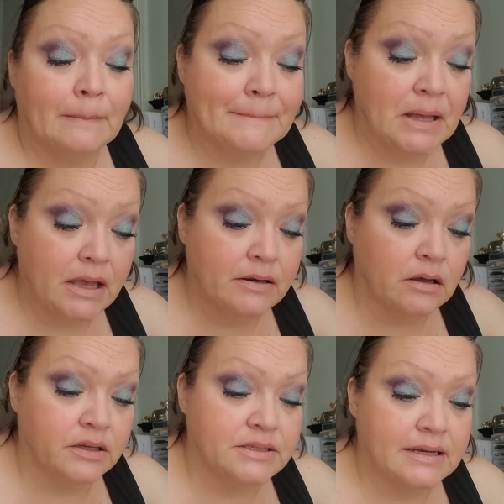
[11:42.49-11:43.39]
but
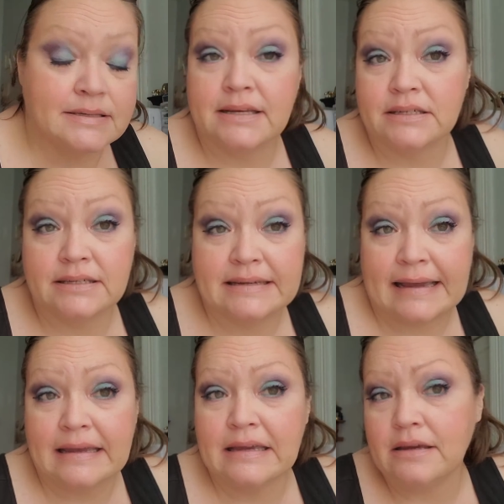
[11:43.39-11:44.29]
on days like
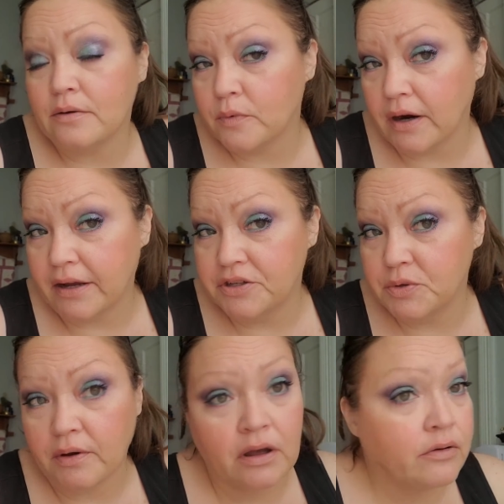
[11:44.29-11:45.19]
today where I do
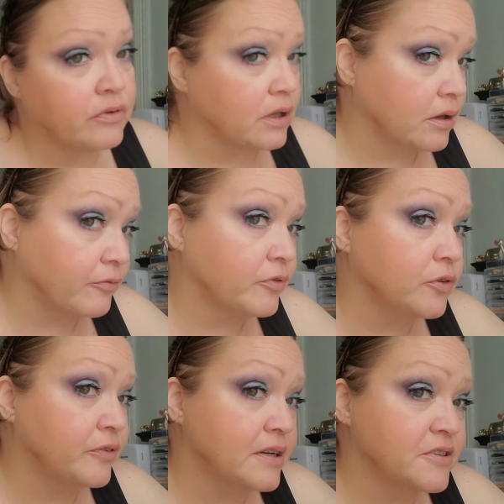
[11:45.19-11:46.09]
have a full
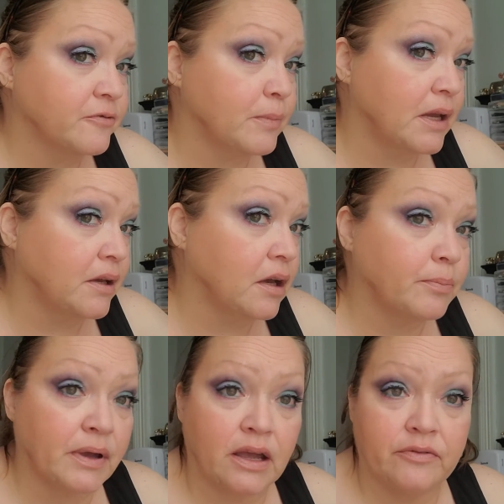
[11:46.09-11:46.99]
face of
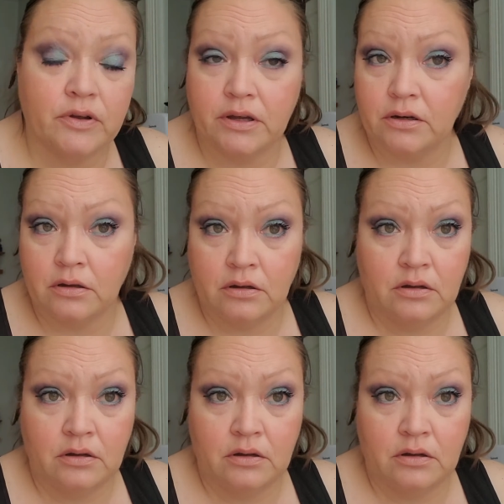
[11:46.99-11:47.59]
makeup, I have on